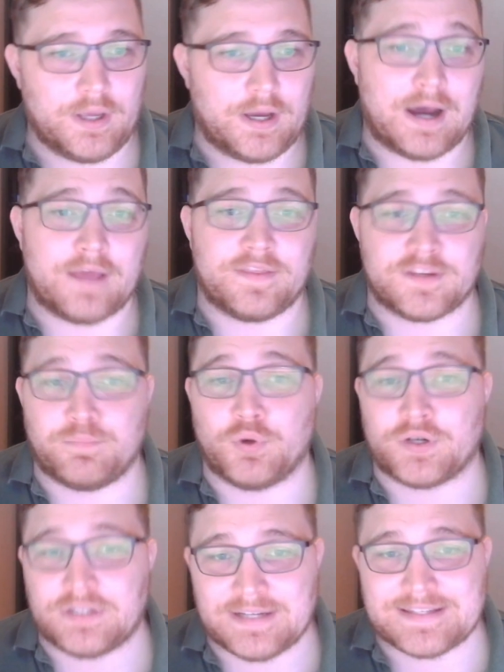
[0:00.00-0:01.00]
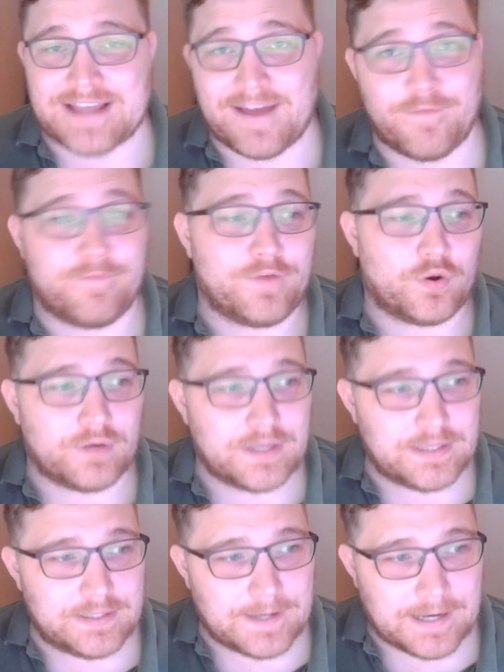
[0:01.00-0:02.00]
This book does have a
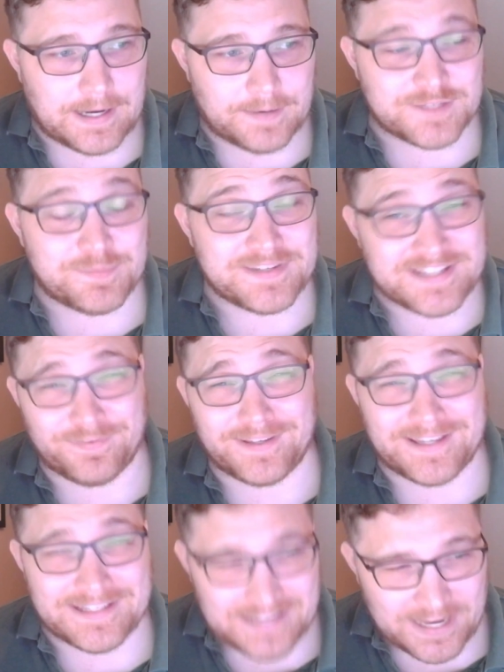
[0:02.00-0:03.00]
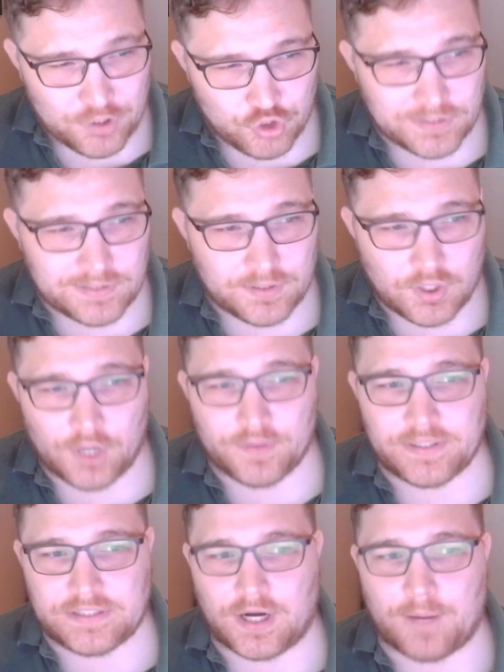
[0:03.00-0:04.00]
very specific intention on the
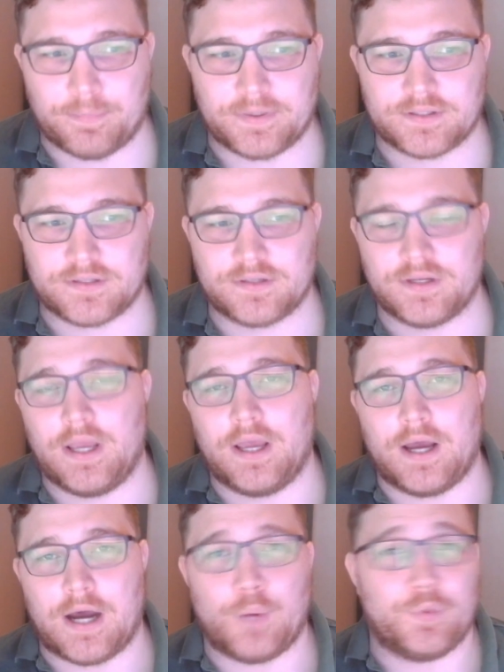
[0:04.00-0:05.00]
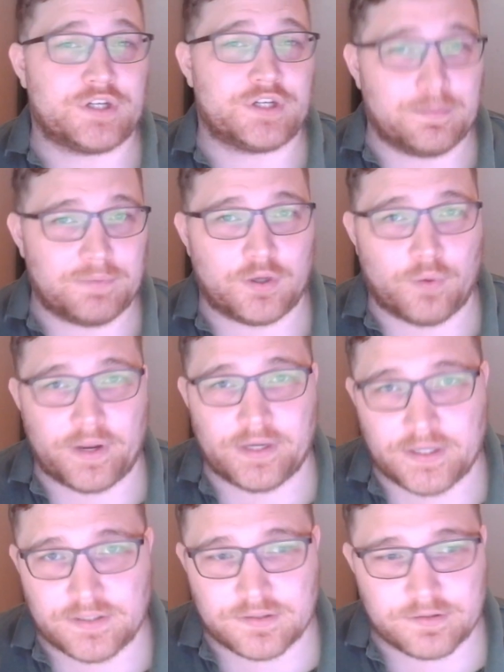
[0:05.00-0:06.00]
topics, which can be quite
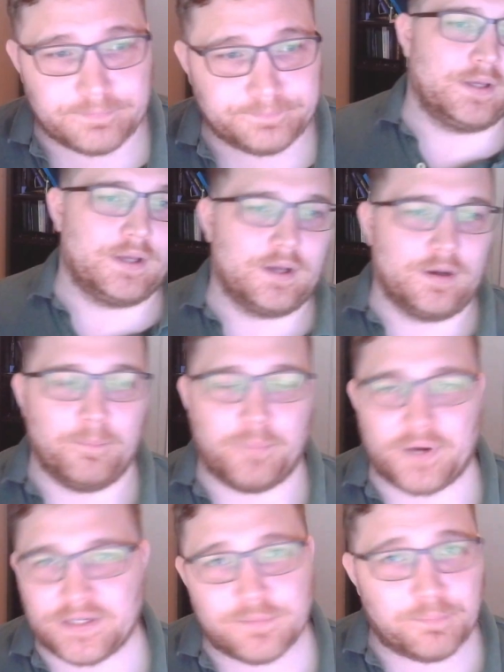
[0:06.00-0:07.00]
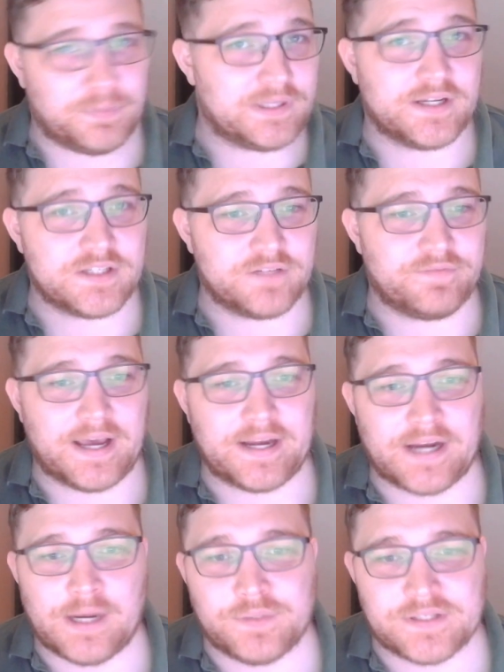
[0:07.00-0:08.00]
nice. But because of that,
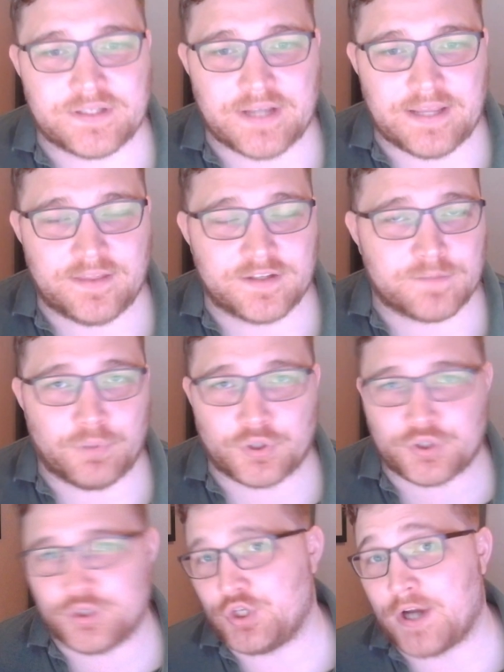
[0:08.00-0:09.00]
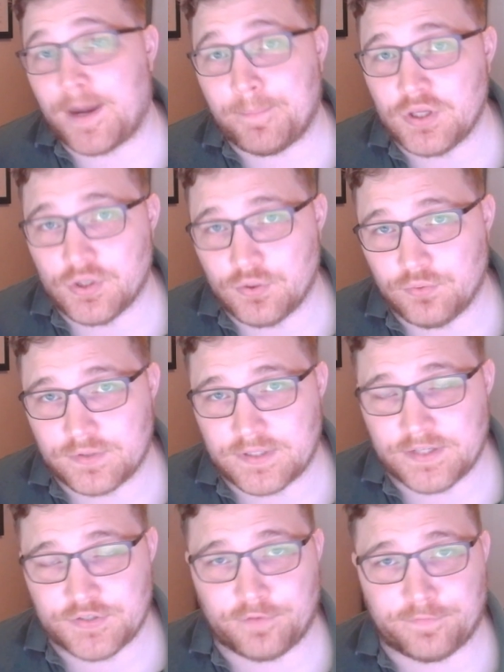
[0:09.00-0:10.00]
I would say this book should not be used
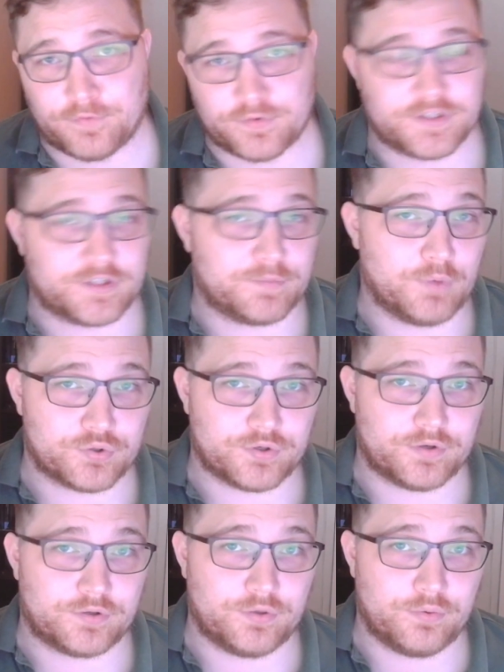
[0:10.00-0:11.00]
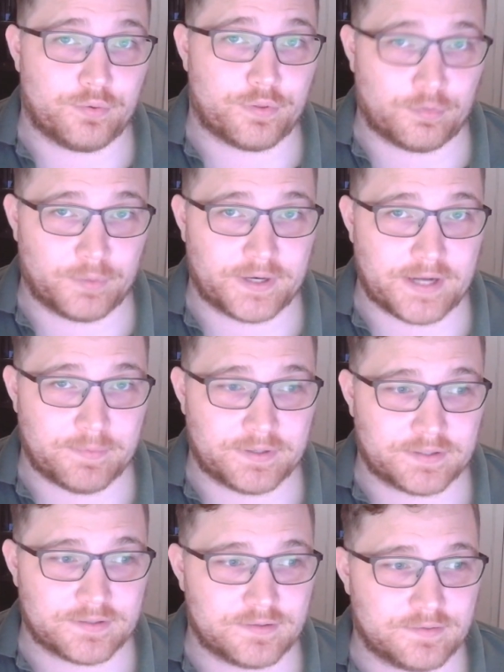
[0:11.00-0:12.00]
as your first exposure to
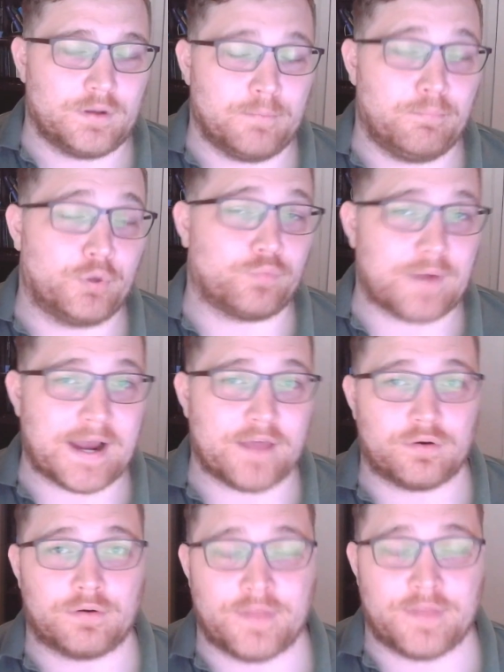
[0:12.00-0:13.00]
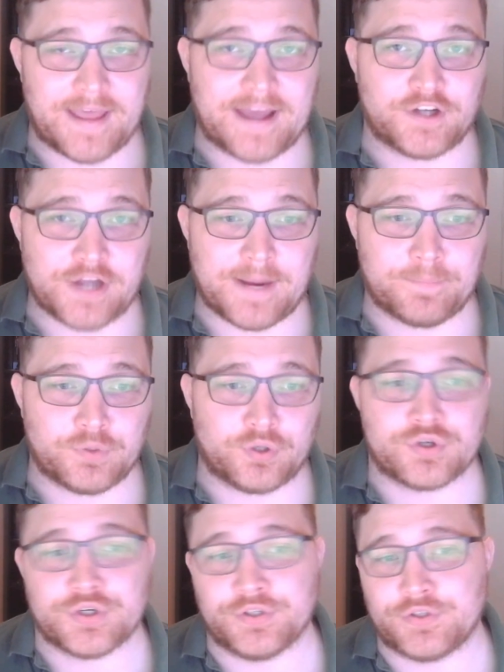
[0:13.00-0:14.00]
thermodynamics, but rather that chapter
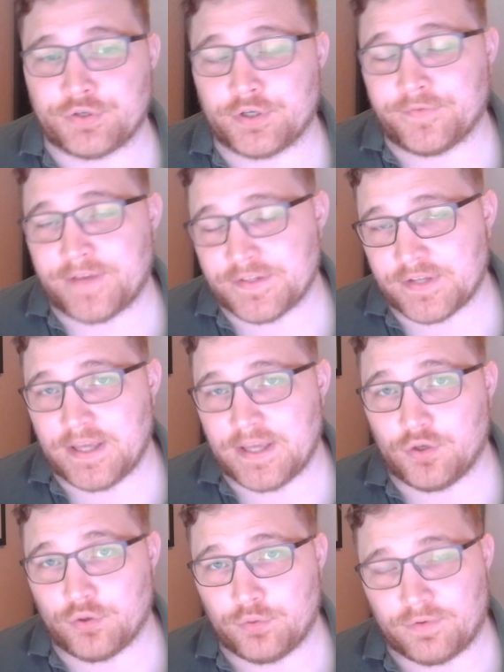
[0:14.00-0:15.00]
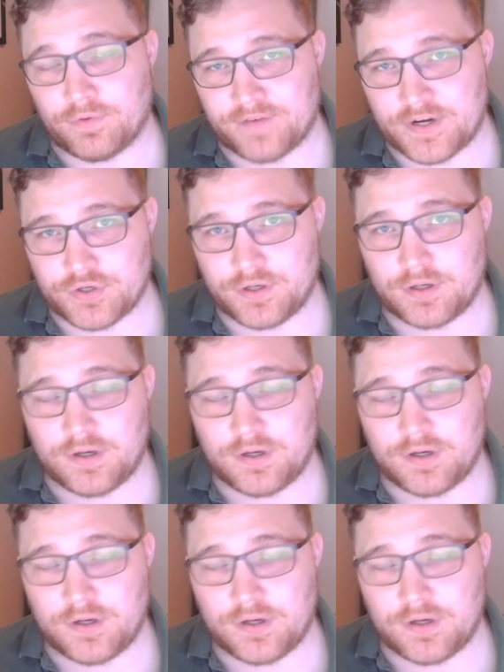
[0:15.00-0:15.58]
should serve as a good refresher